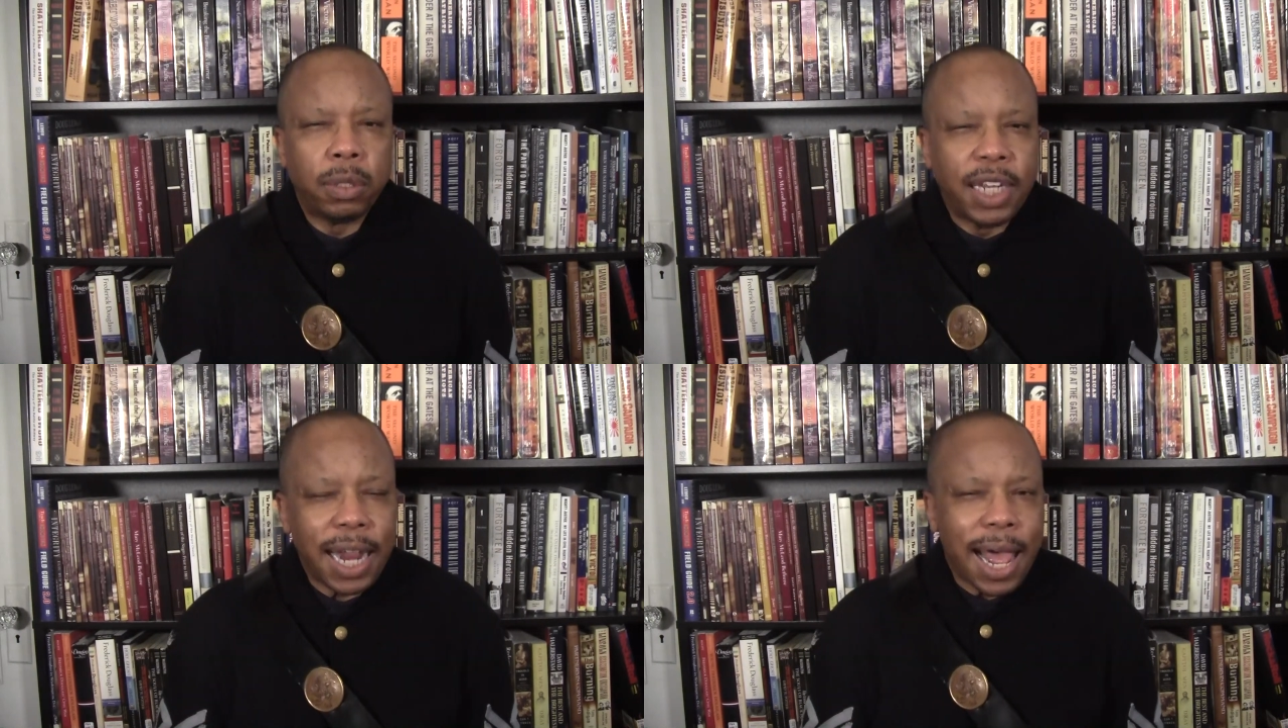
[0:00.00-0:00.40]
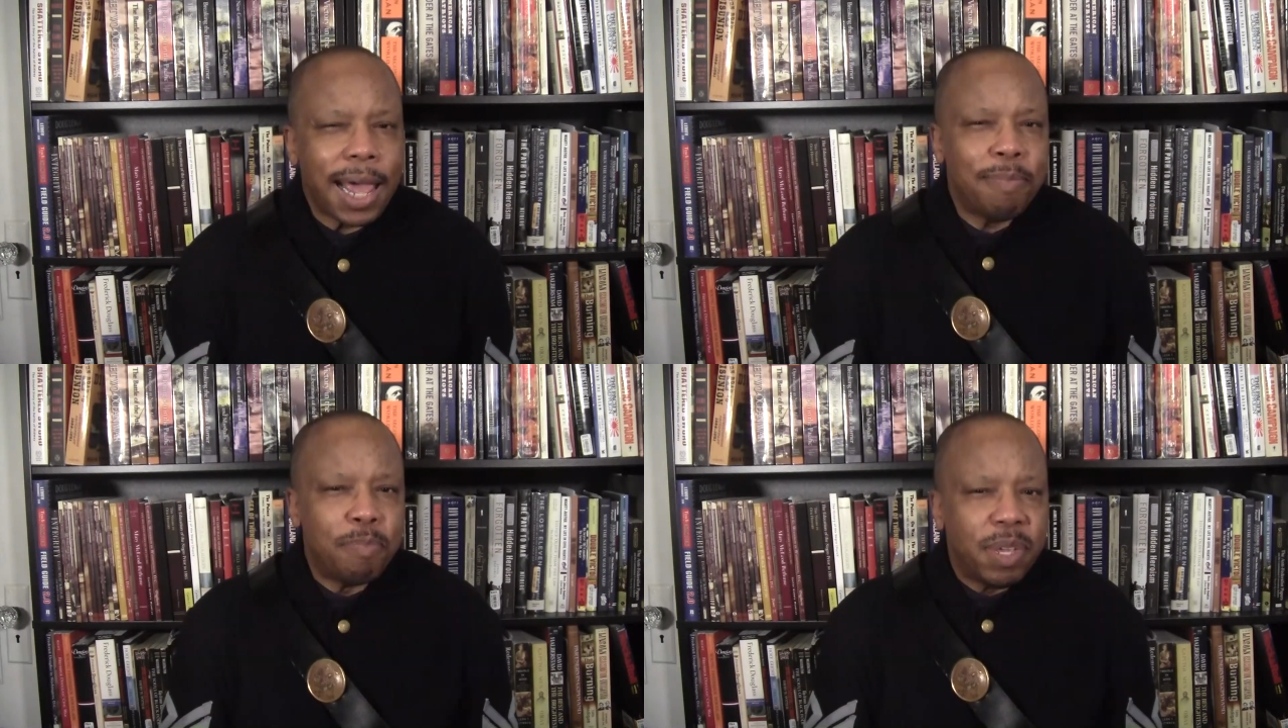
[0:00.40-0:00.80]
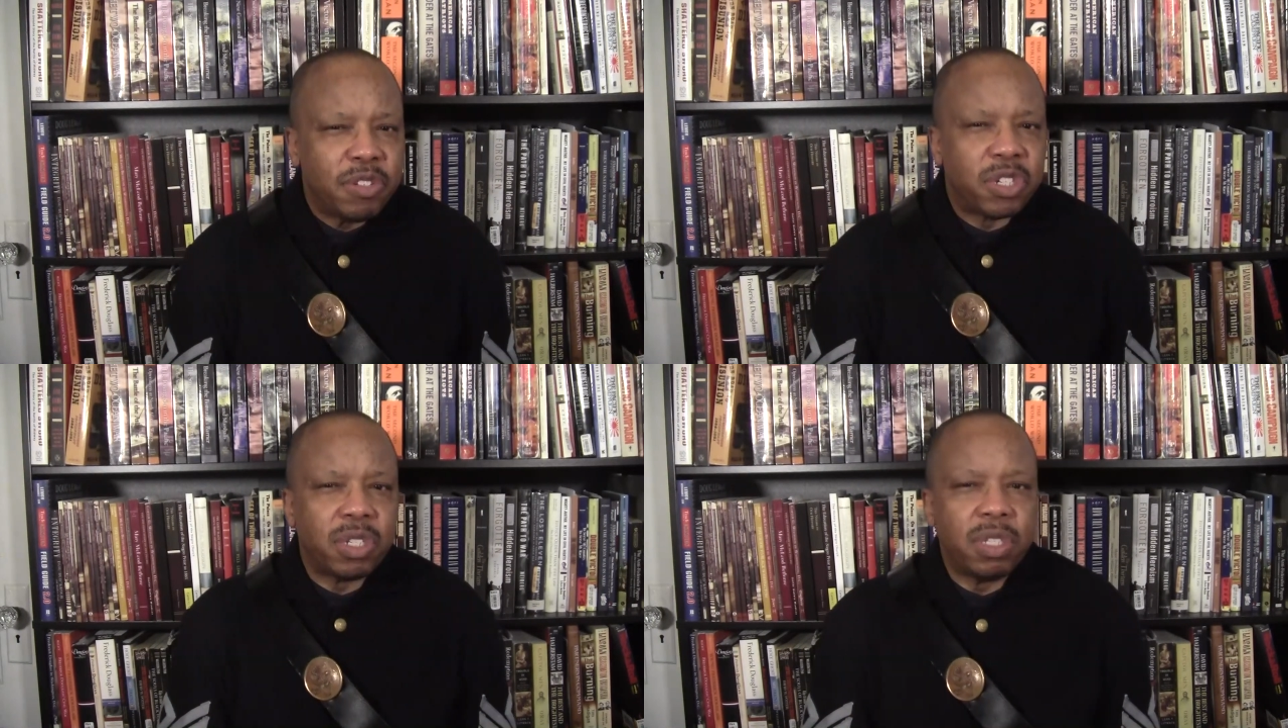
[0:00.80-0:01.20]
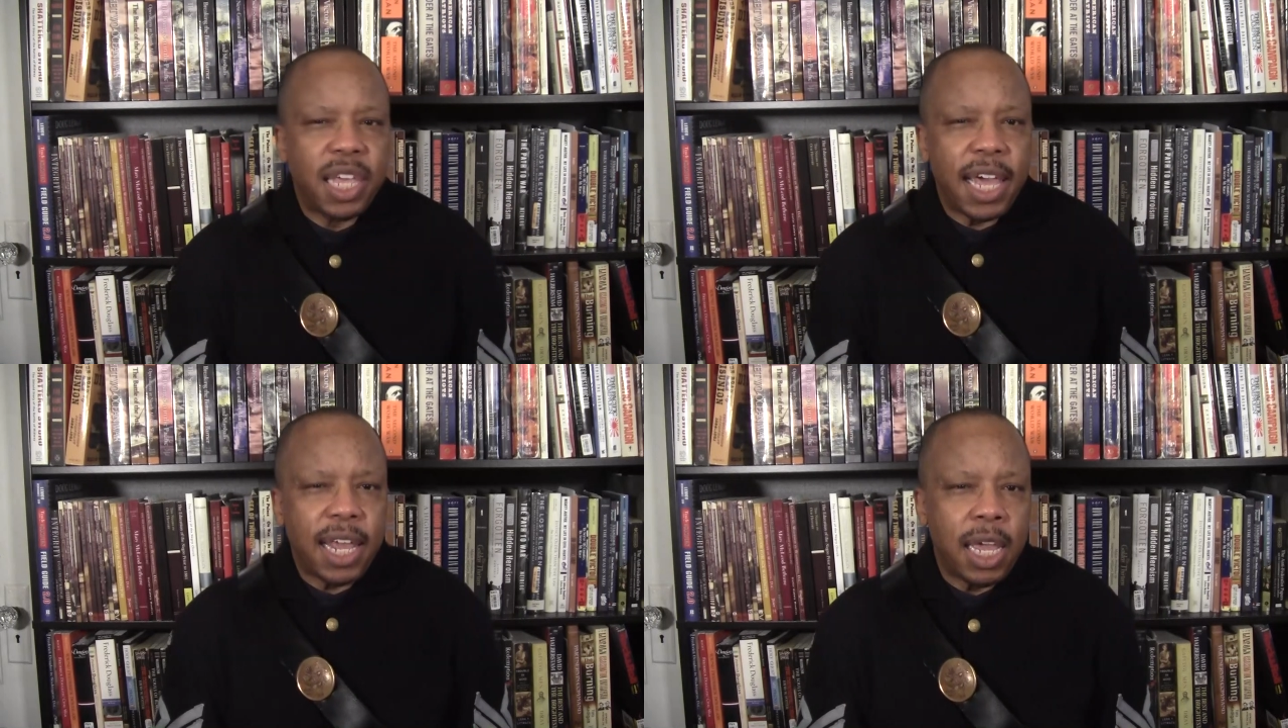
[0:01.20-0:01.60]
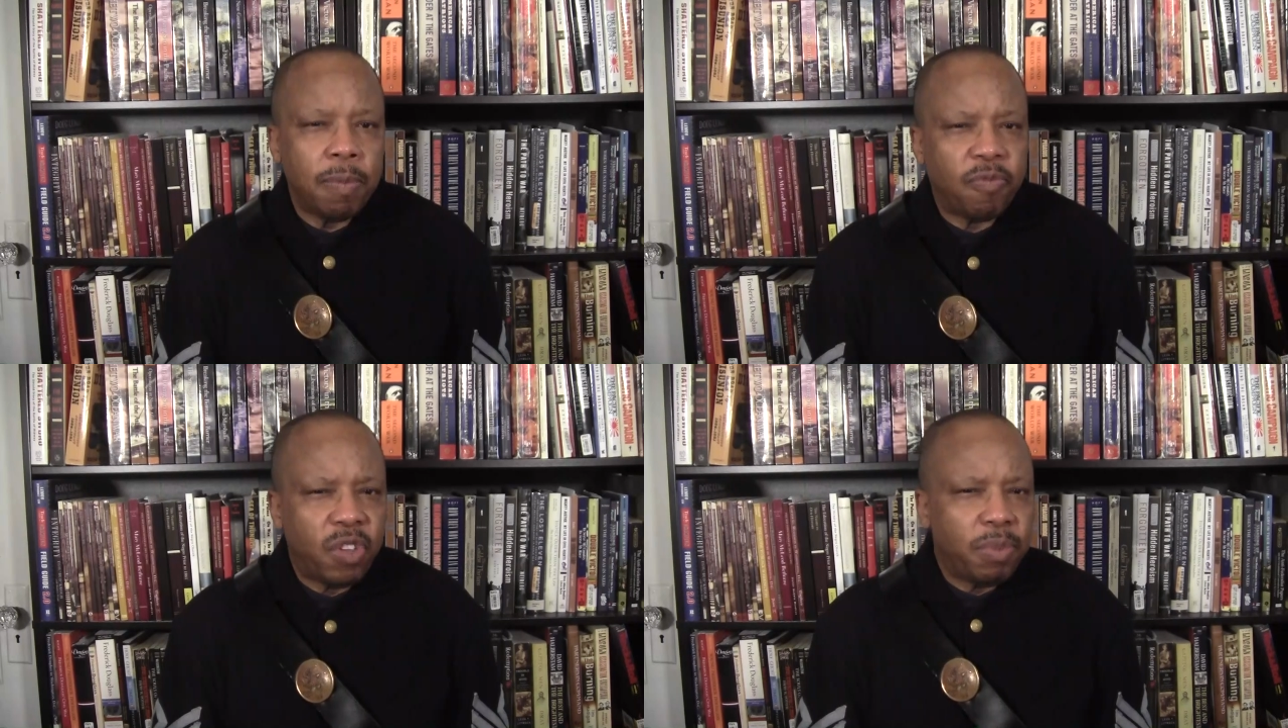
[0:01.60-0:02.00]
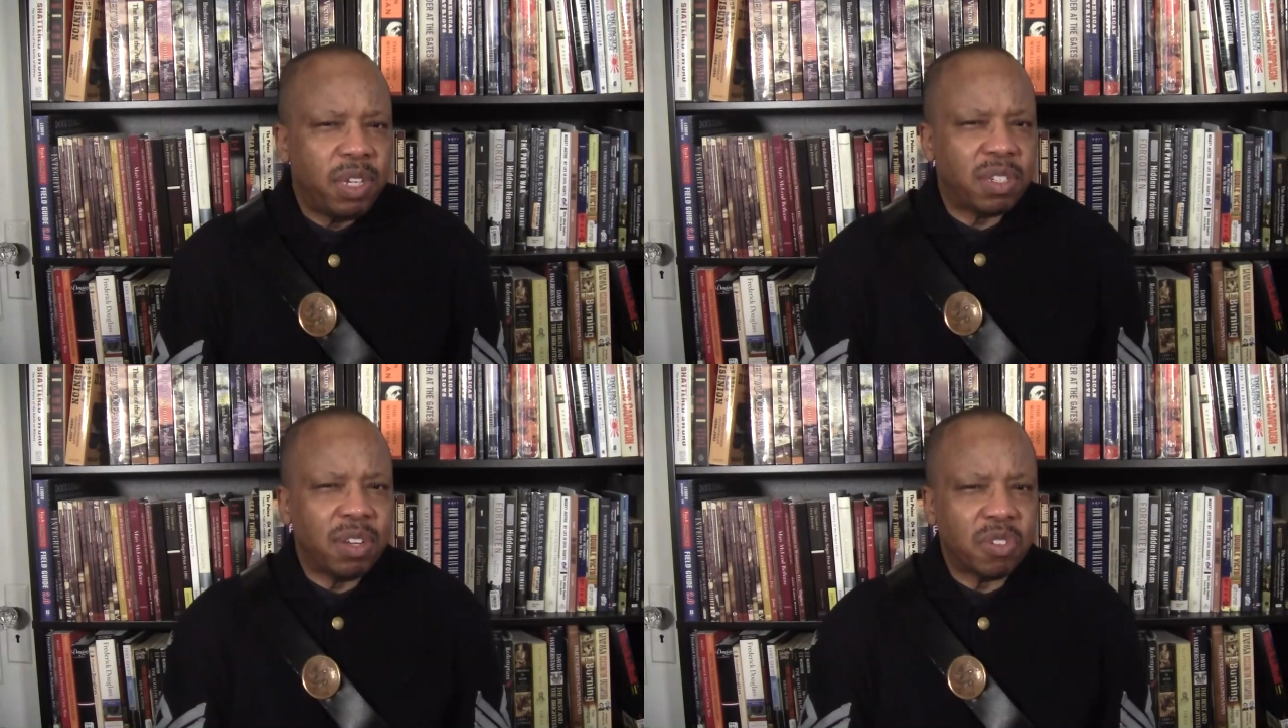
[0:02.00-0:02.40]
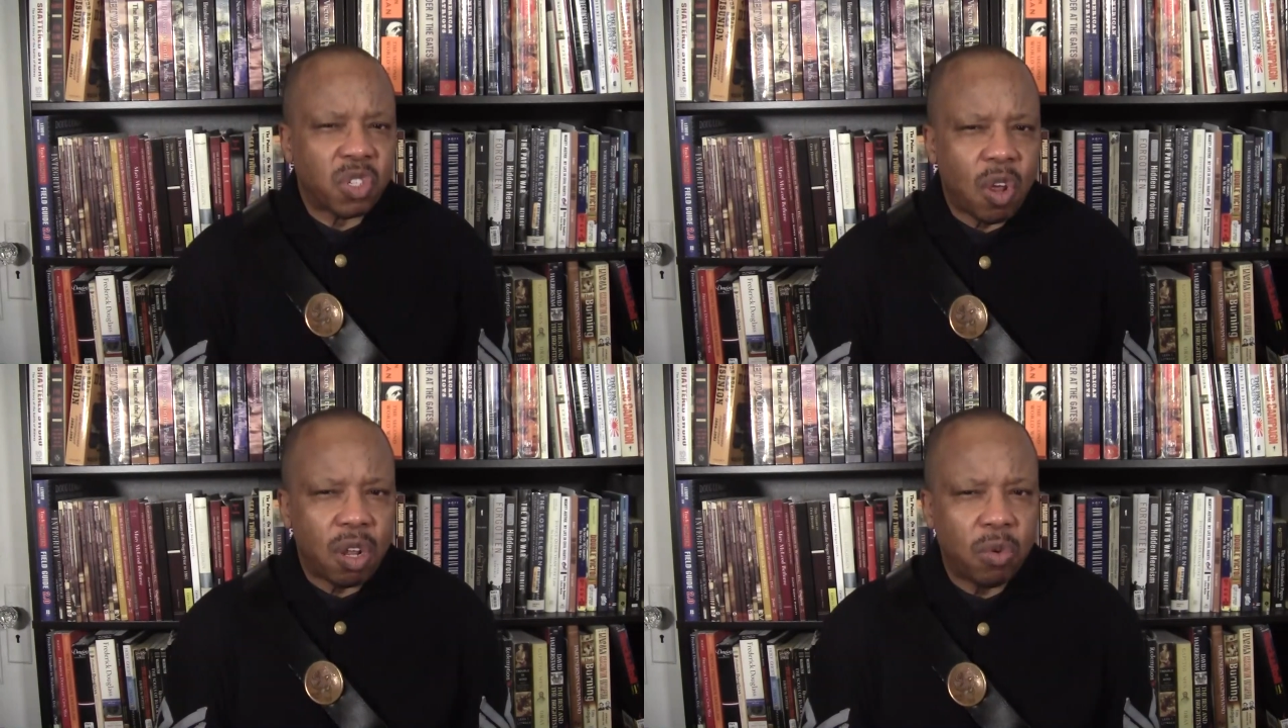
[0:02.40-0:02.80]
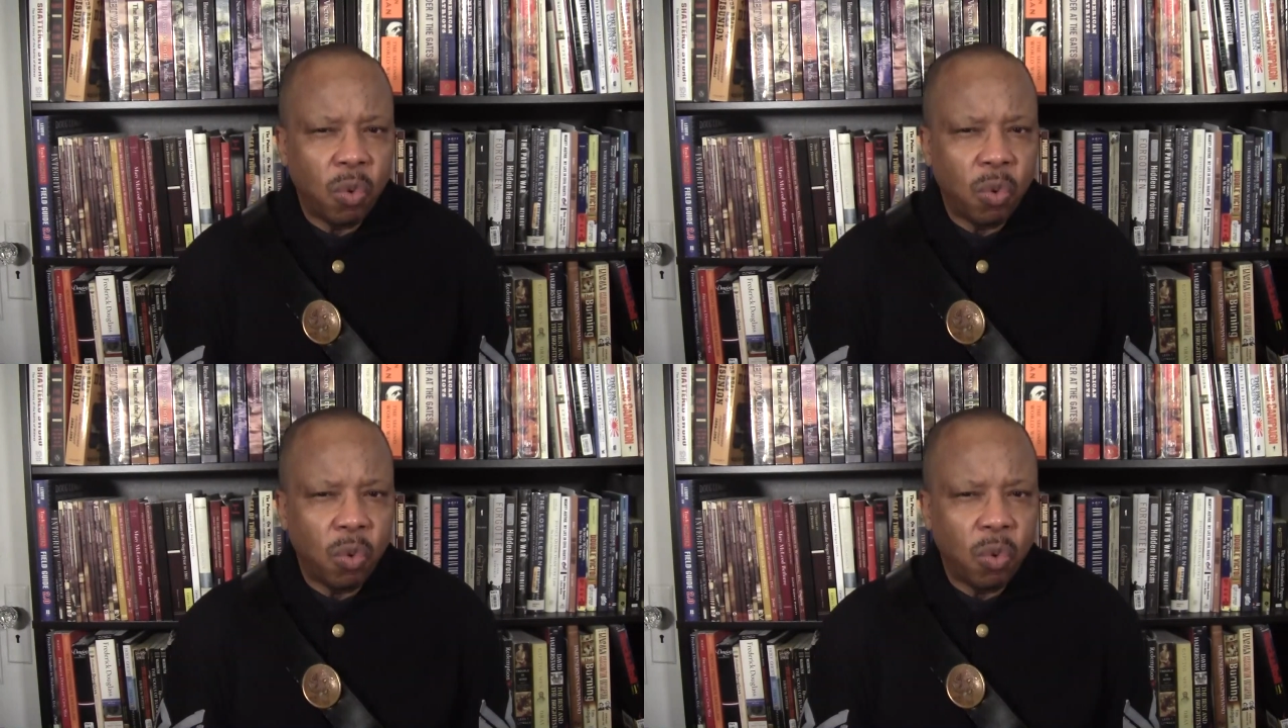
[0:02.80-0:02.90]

Did I mention that amphibious assault